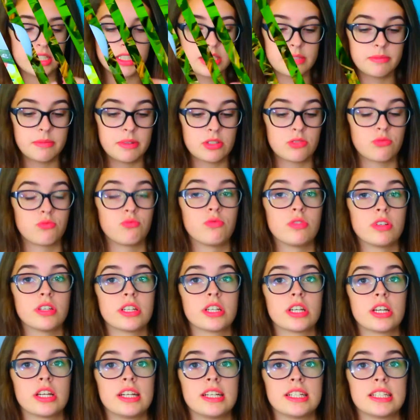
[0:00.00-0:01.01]
this smells
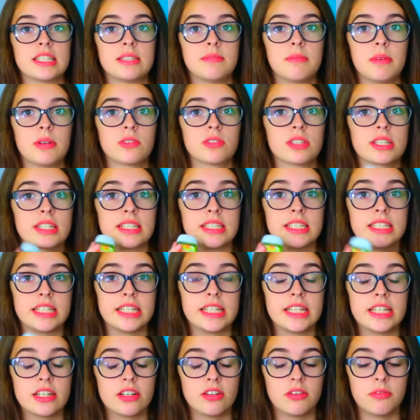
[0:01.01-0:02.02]
really good. It smells like
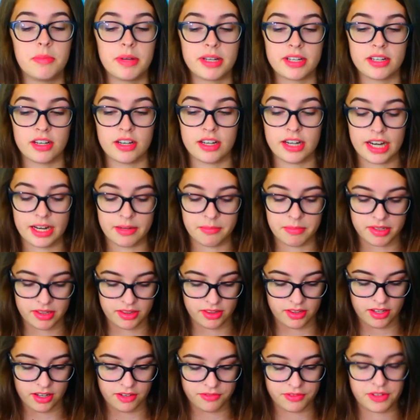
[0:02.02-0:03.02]
tea. Oh my god, I'm
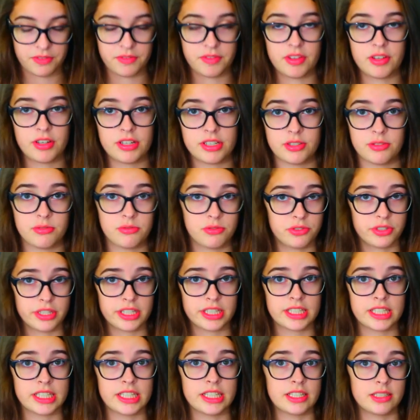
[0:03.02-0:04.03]
in love. Even though I don't
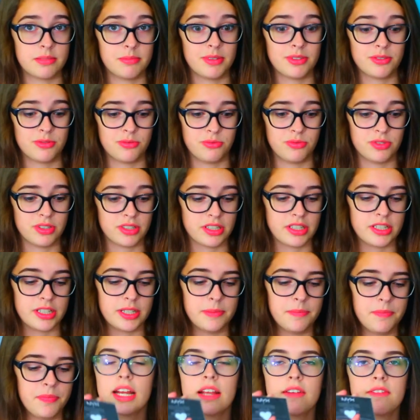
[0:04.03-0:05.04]
drink tea, it smells really
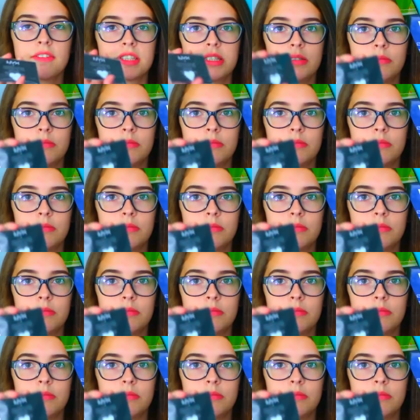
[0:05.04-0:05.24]
good. I have